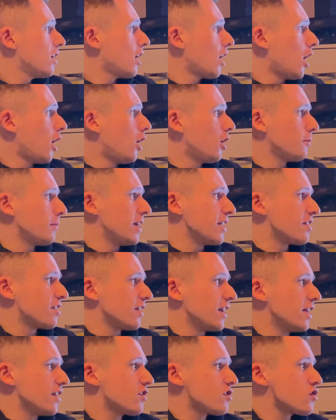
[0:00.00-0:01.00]
Ahmed
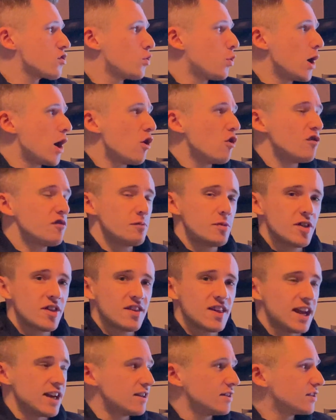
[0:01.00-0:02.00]
says
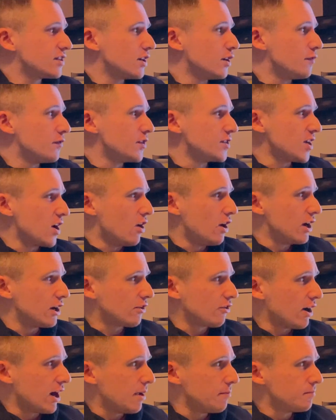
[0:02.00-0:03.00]
12% of the
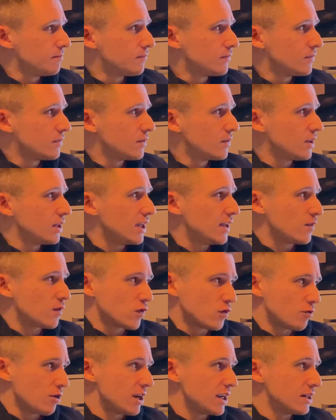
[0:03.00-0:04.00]
diagram is
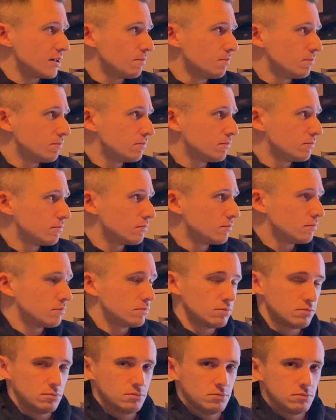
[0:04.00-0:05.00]
green.
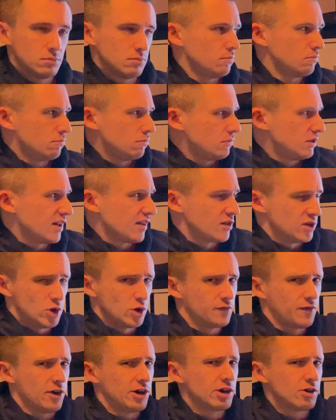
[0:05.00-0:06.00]
It doesn't look
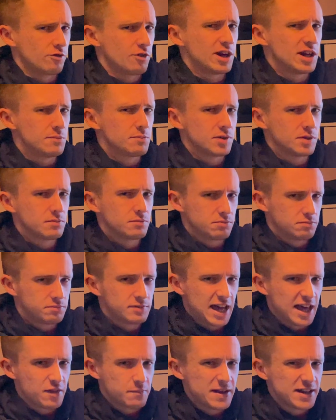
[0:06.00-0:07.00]
very green, but
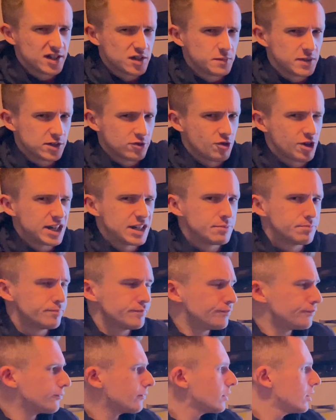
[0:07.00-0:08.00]
that's meant to be green.
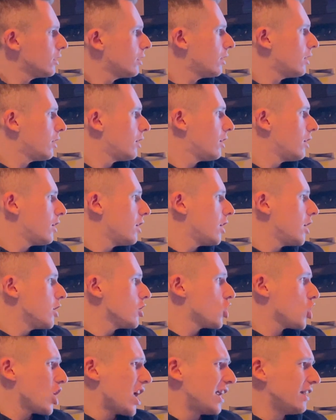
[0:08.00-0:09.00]

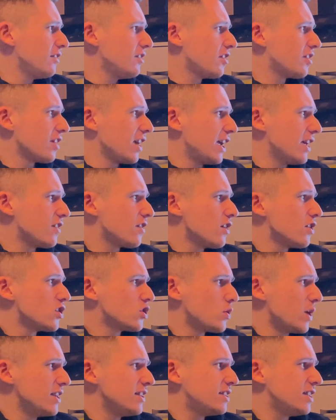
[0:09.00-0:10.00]
Chen says
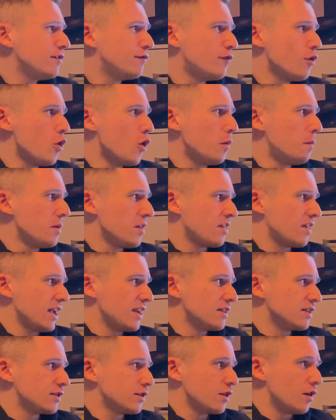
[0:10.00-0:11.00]

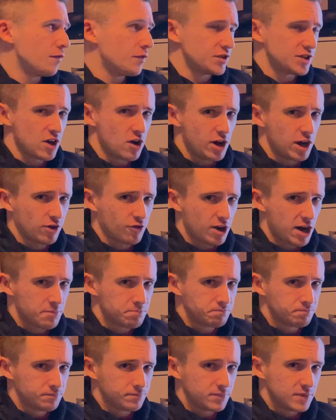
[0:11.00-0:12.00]
24% of the diagram
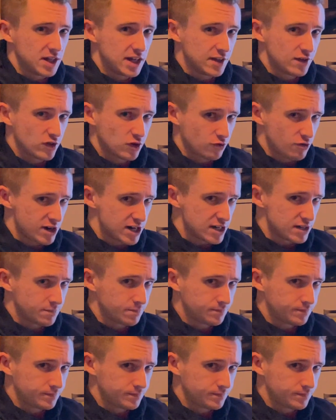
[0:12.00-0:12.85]
is green.